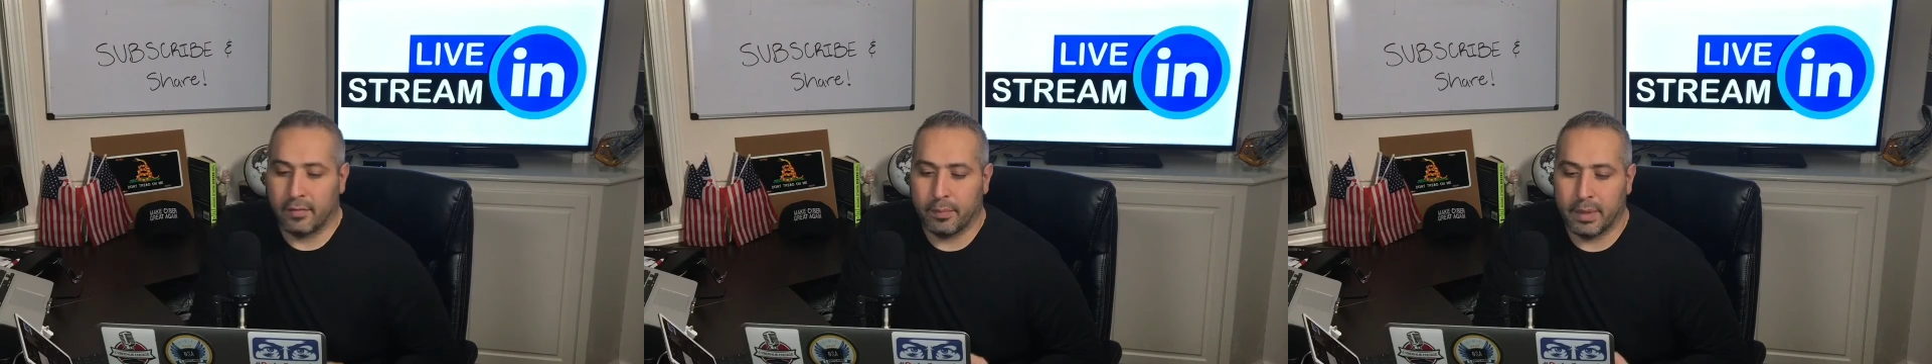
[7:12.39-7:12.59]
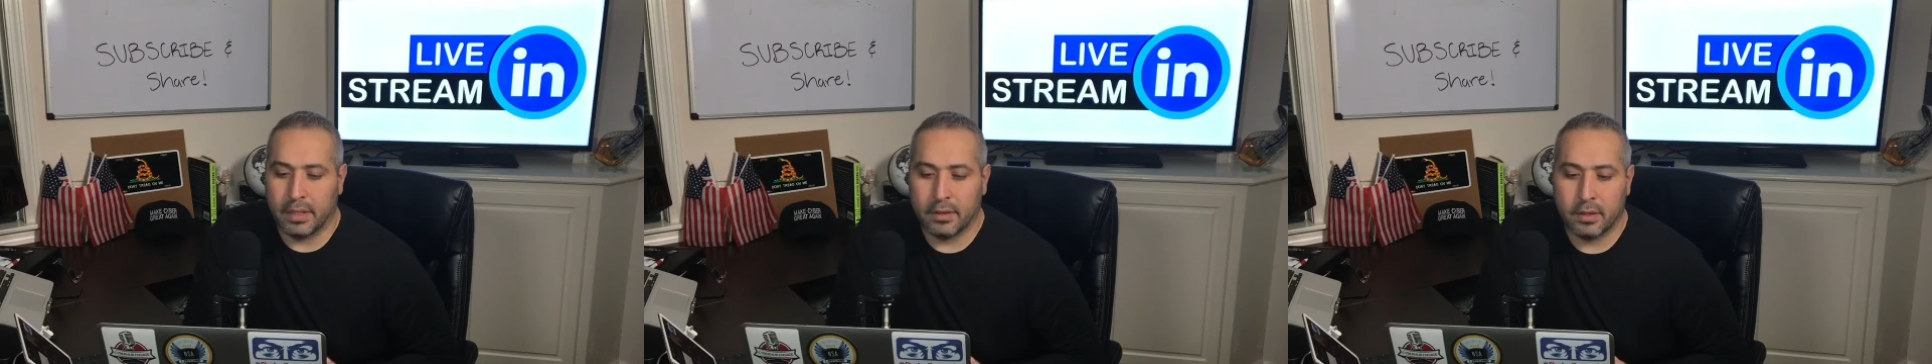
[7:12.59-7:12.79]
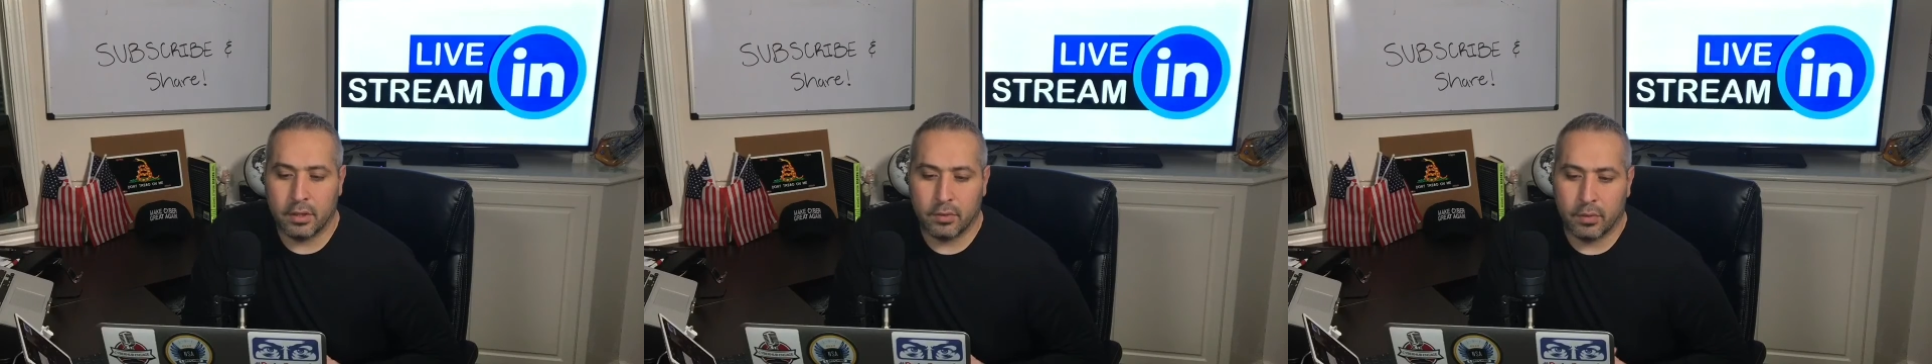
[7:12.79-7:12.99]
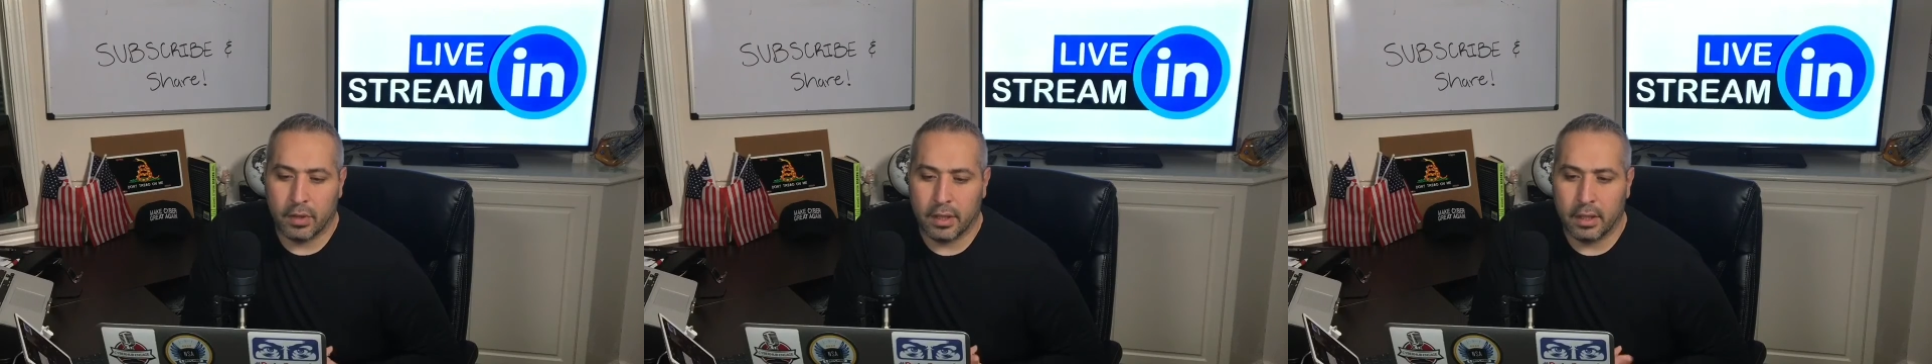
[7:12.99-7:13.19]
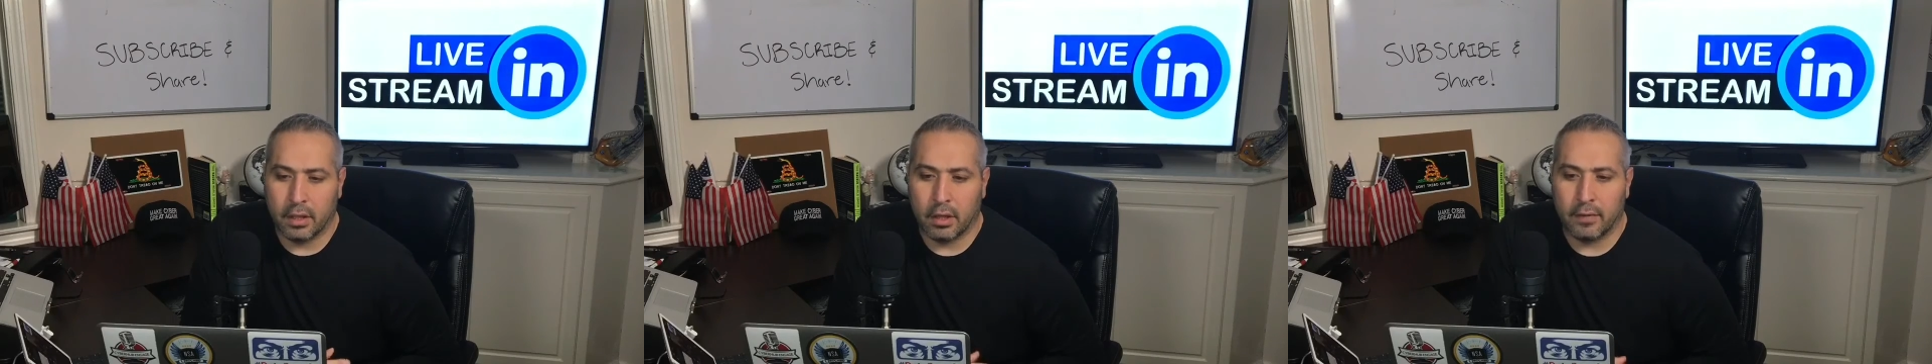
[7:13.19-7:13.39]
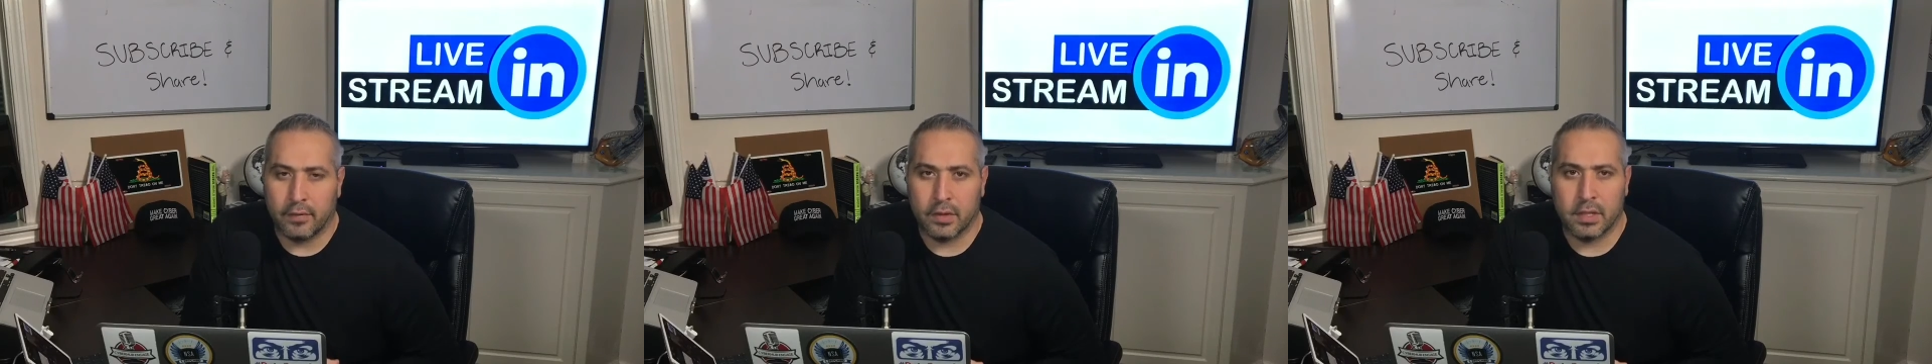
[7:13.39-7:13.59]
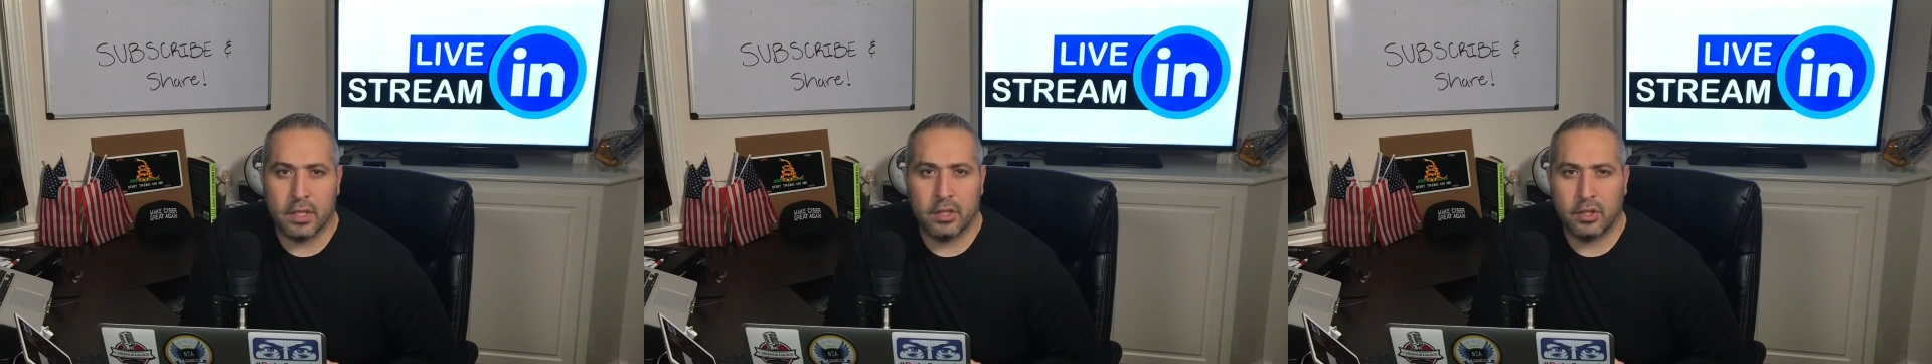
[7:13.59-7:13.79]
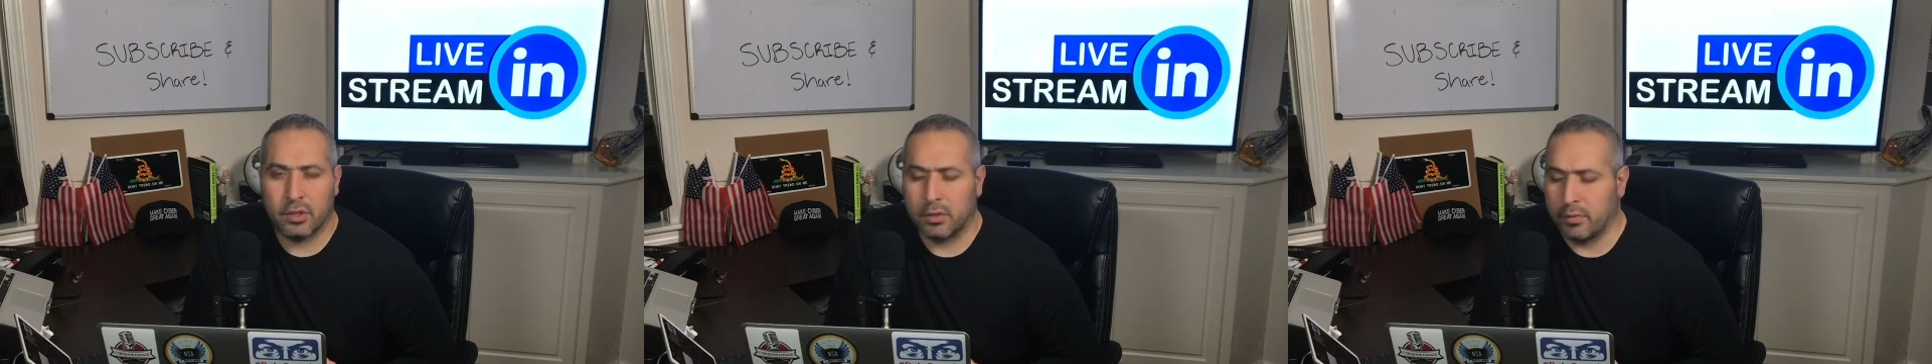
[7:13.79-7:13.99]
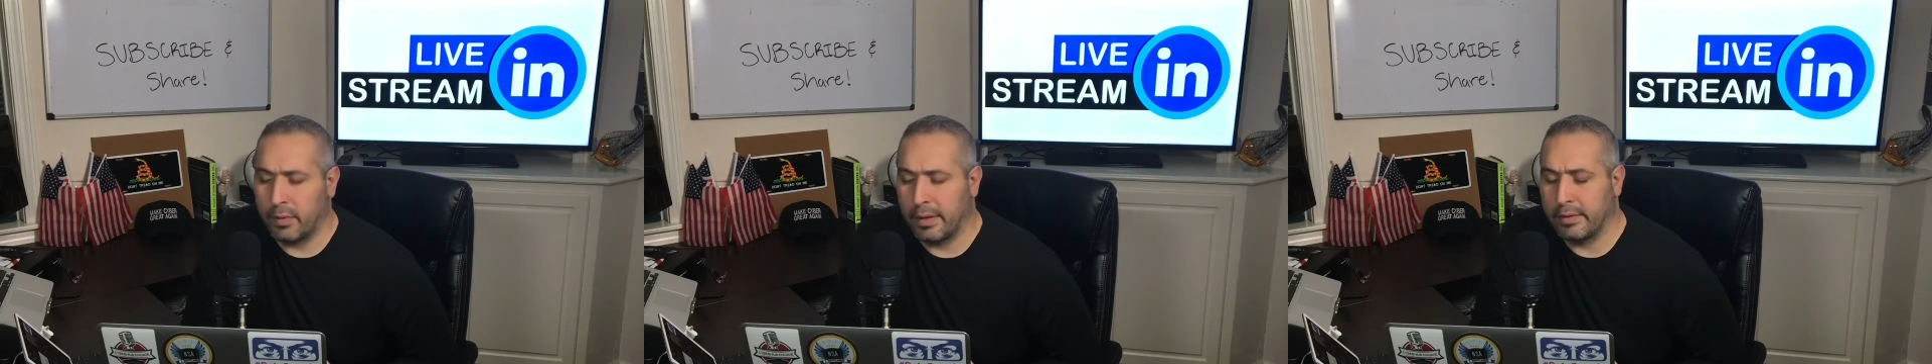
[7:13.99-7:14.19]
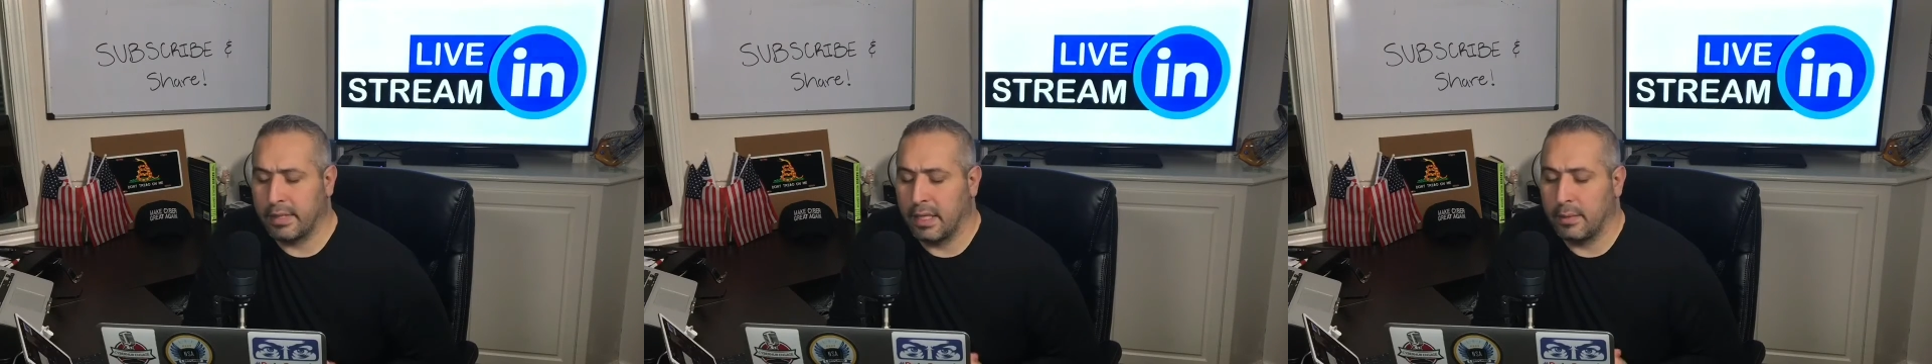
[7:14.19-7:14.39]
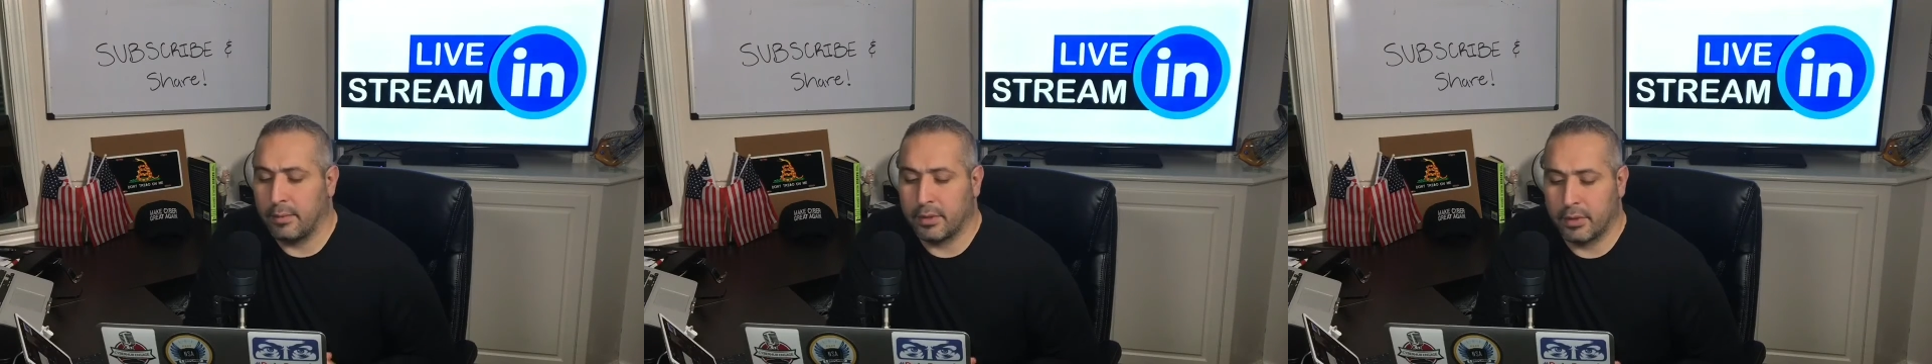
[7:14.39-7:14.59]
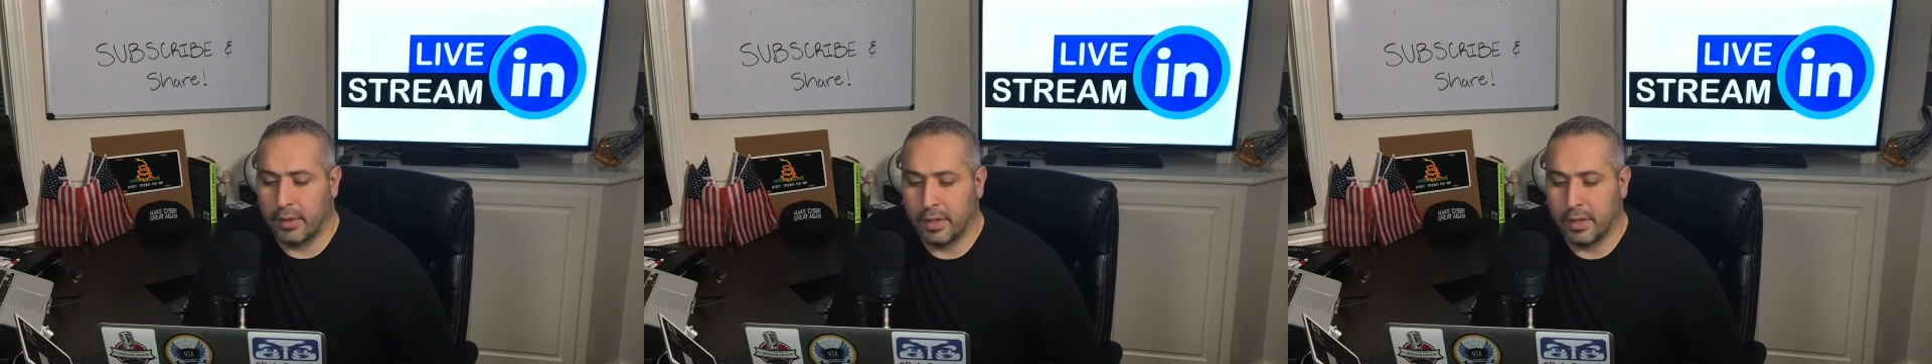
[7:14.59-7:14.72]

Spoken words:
been to or any conversations, roundtables.